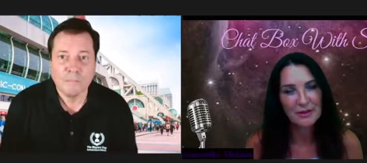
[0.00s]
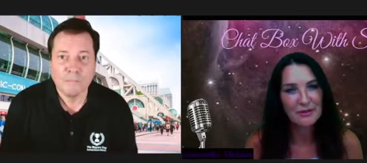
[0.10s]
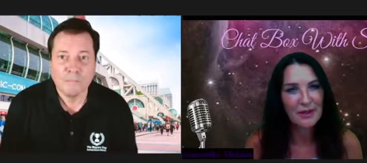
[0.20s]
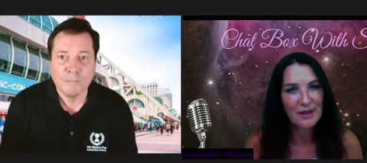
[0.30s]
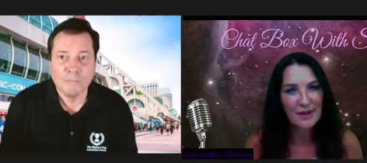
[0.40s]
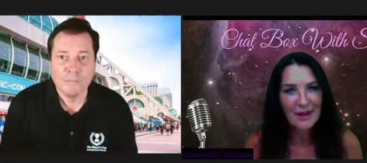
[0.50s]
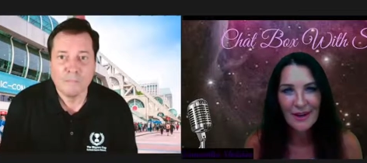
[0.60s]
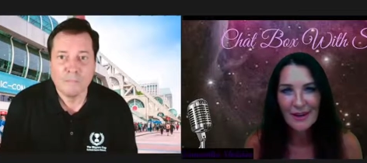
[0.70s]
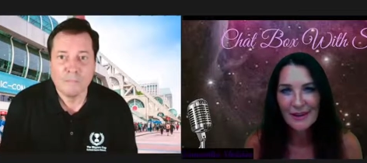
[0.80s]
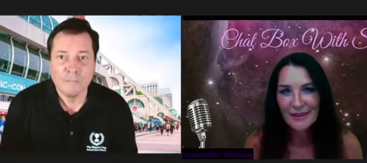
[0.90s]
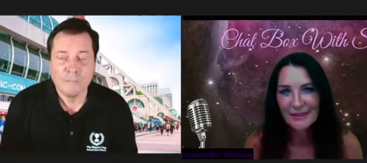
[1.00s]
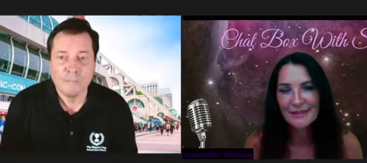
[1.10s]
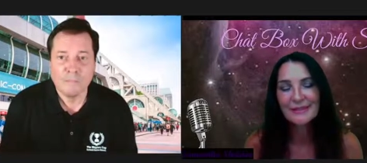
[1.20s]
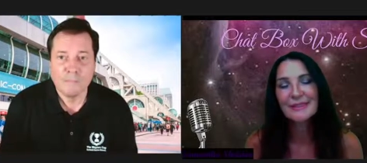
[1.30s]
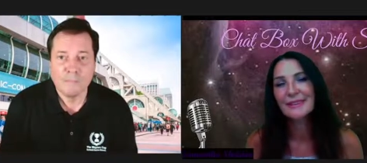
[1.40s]
Speaker 1: father Harlan
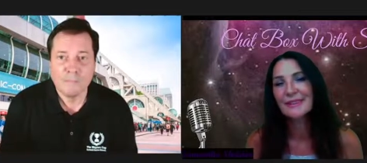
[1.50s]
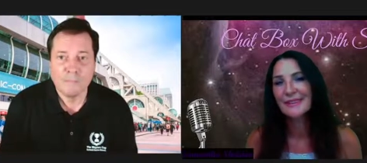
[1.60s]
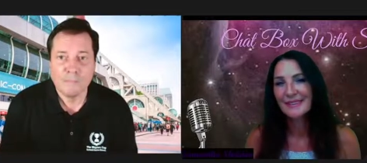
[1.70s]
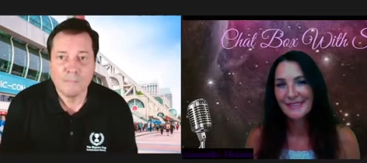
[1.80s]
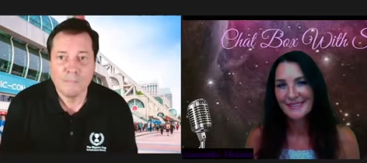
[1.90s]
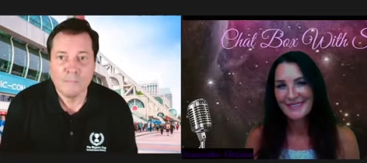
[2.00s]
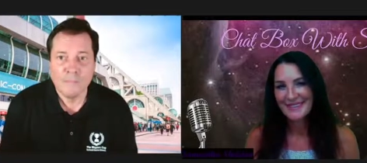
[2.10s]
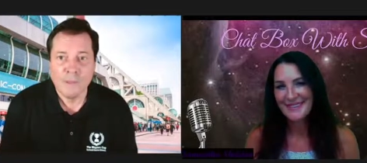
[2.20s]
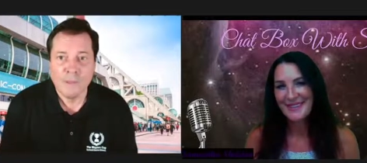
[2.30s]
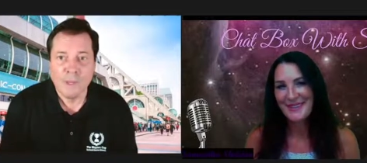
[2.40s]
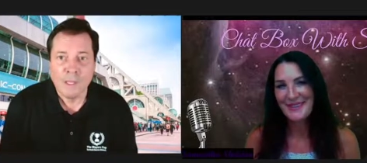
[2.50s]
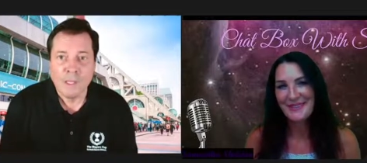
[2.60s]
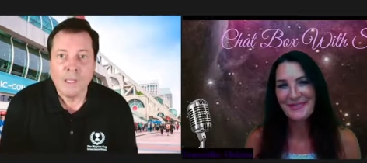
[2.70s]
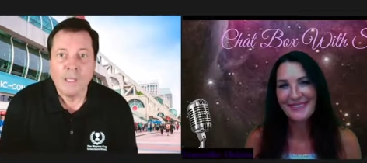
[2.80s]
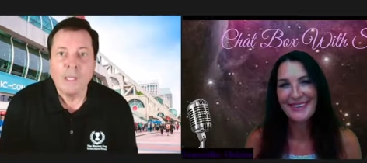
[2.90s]
so
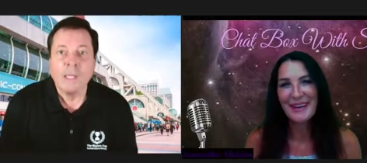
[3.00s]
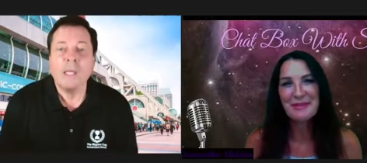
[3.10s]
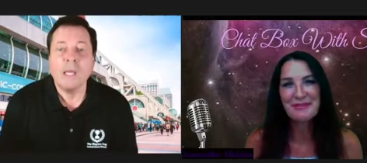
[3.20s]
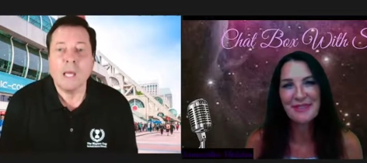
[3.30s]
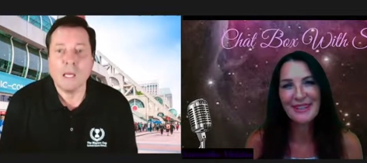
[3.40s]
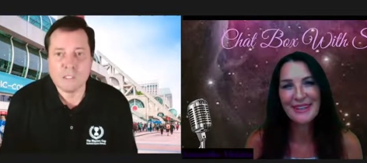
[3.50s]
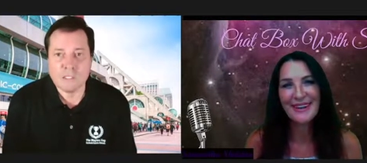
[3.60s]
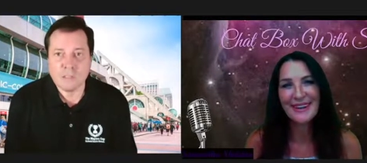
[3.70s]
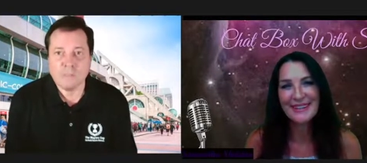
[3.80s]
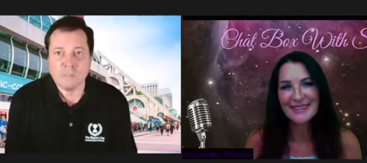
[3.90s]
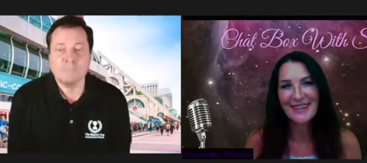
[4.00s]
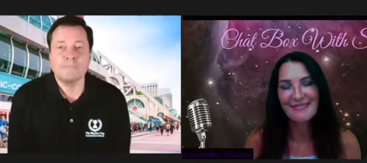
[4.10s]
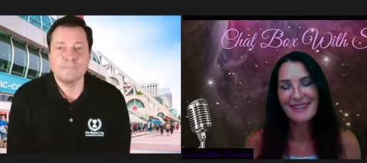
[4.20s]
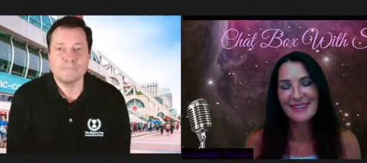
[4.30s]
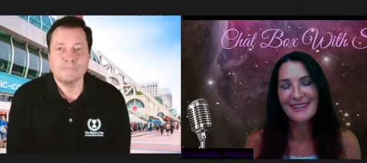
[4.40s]
that was yes. really nice that I
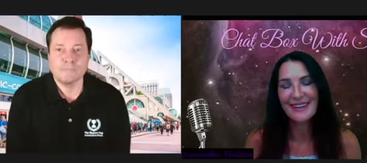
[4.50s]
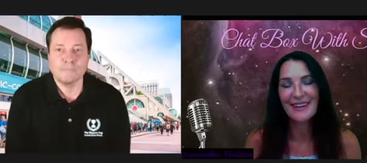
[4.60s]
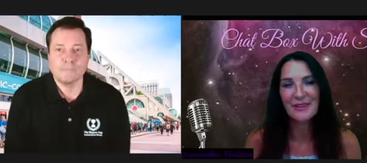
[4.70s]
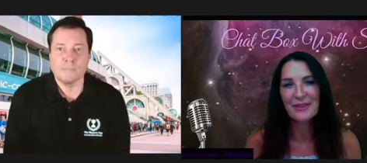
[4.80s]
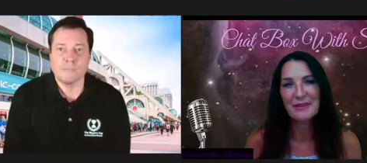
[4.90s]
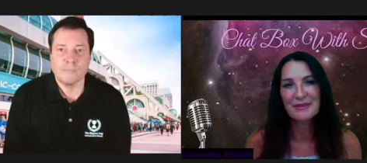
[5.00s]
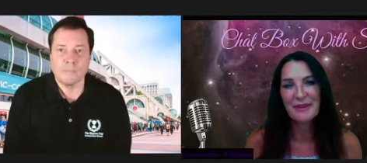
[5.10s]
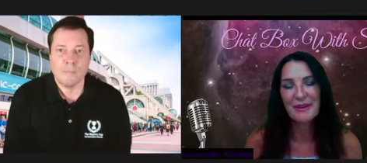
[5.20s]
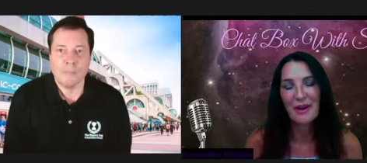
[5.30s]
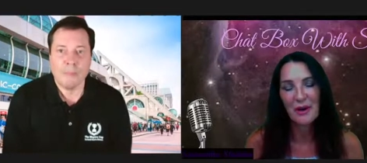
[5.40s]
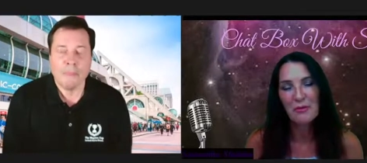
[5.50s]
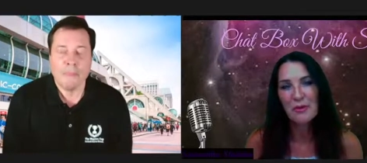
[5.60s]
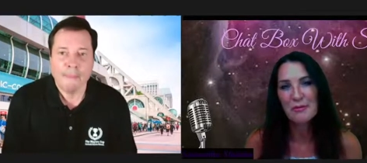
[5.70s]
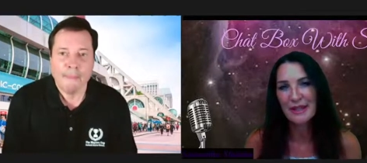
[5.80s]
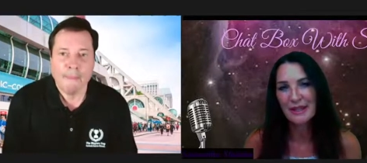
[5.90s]
read that. I thought that was very
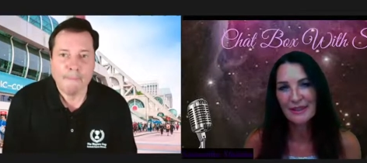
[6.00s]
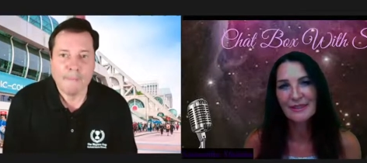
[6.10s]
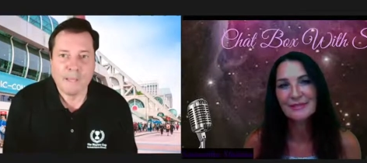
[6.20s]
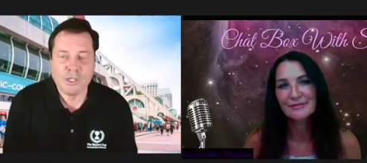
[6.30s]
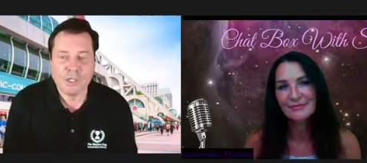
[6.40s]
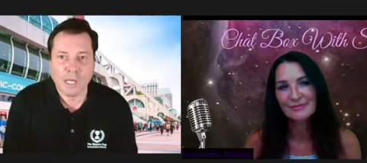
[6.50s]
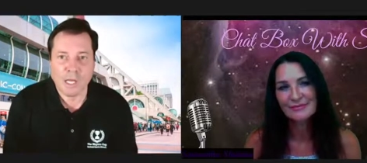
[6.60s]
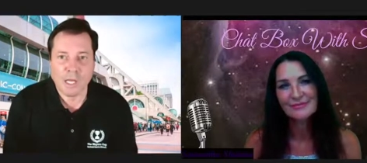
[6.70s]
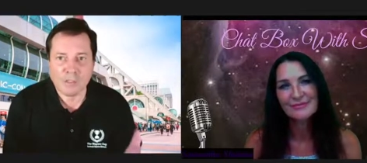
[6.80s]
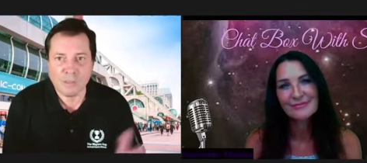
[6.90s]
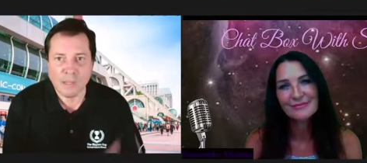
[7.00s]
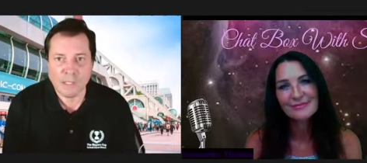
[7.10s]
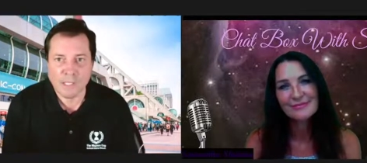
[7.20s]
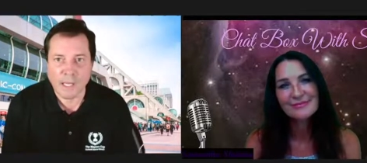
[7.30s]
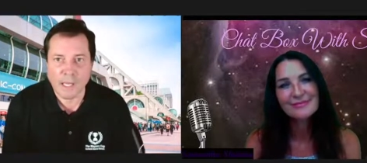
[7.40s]
heartwarming.
Speaker 2: Big shout out to my
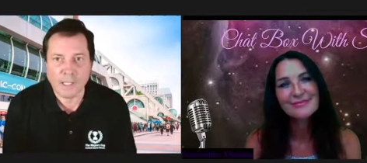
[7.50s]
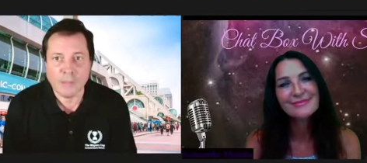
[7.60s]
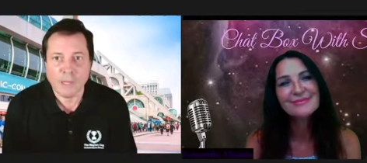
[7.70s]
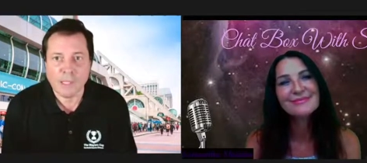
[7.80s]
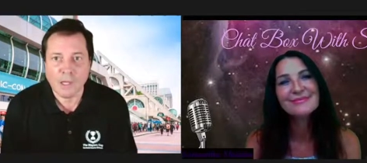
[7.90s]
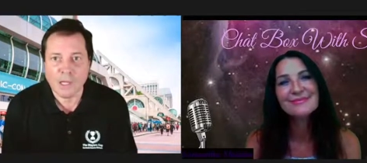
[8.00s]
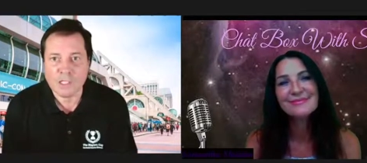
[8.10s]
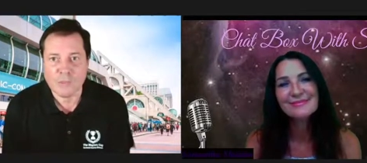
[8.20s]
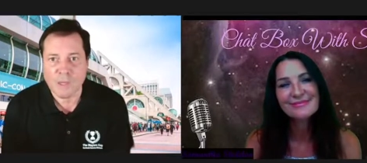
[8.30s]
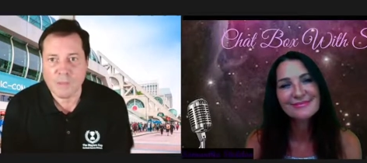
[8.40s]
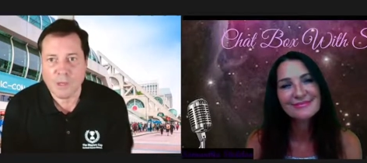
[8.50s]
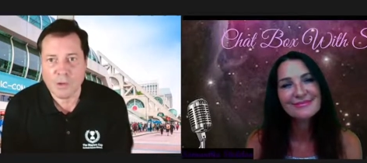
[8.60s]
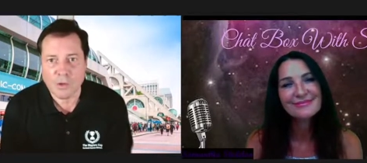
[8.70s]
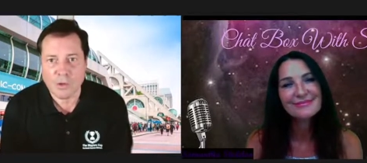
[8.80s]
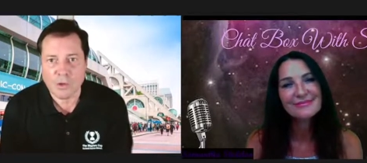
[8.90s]
dad. I lost my
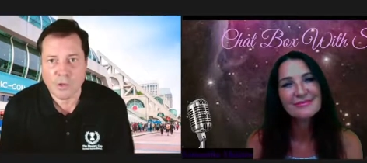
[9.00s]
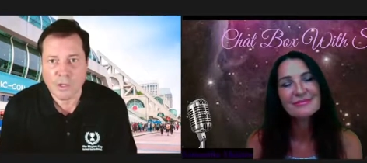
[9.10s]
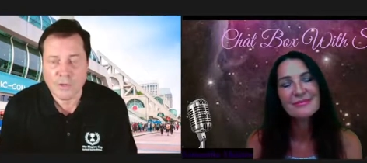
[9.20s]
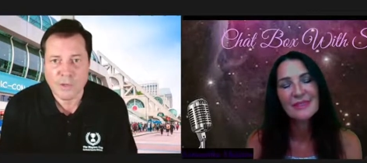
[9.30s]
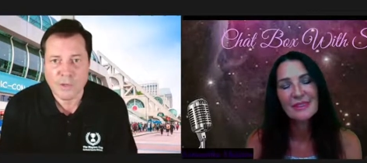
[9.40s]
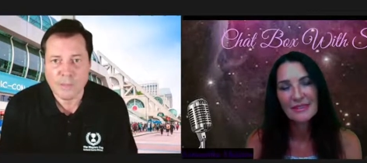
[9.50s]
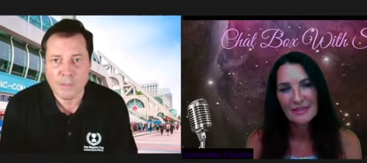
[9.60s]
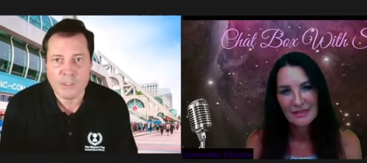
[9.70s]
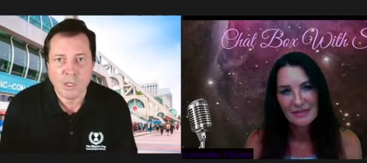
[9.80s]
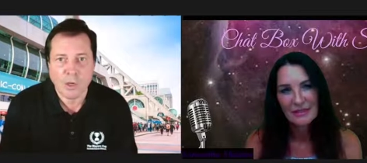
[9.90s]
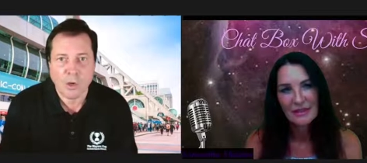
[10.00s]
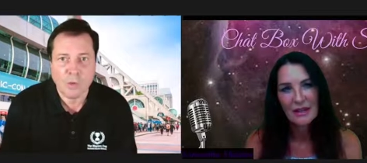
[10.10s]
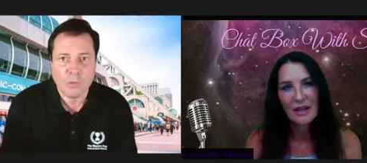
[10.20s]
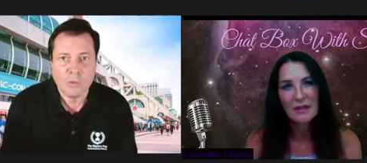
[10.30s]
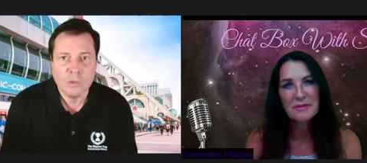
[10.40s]
mother uh, three months ago.
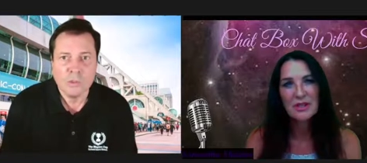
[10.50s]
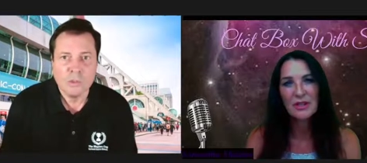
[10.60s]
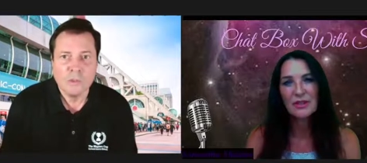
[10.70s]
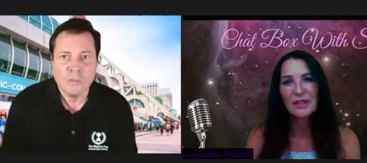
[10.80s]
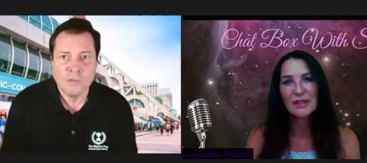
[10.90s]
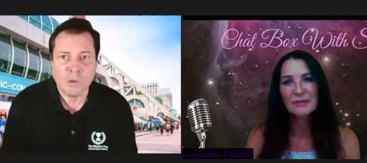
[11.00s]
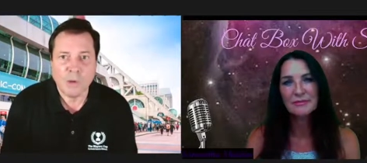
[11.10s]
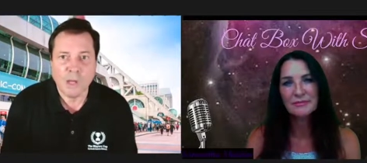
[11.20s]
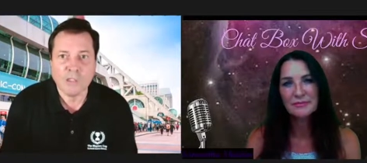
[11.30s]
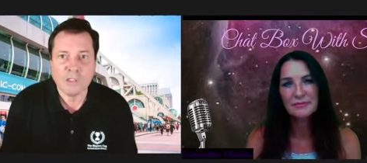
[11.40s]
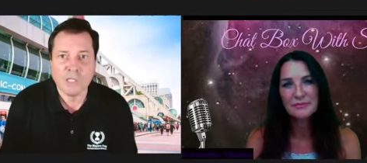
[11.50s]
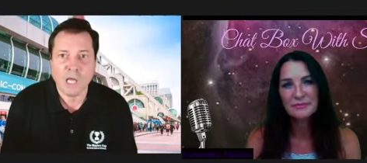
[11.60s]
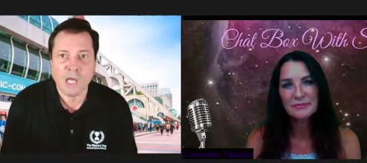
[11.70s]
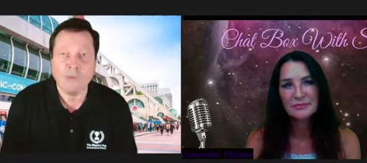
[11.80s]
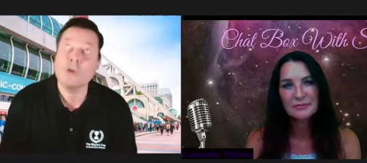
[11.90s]
I'm sorry. Well, Alzheimer's.